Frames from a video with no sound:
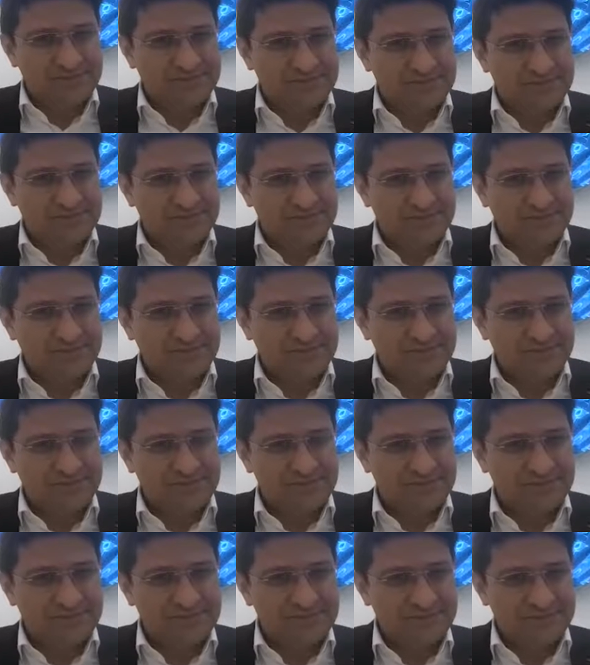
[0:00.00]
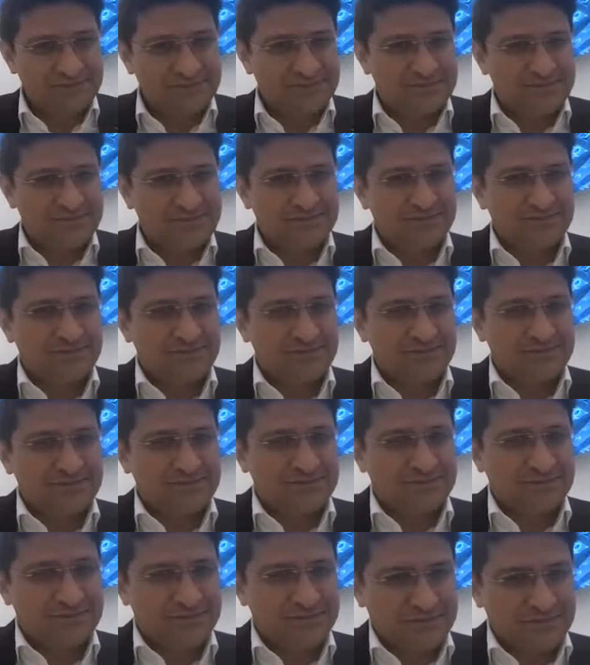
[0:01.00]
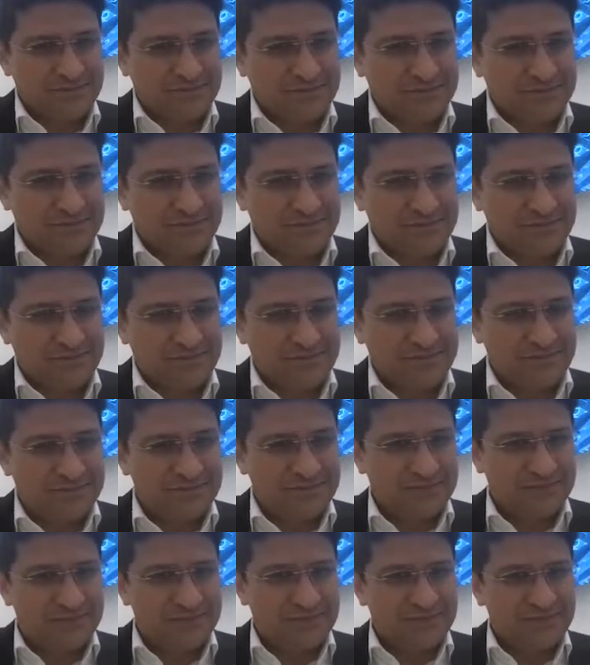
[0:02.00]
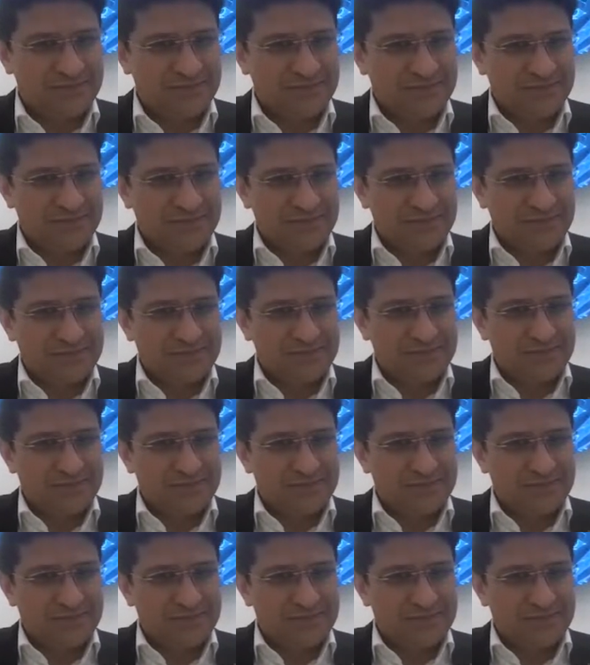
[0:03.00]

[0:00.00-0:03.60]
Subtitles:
The person shown says nothing.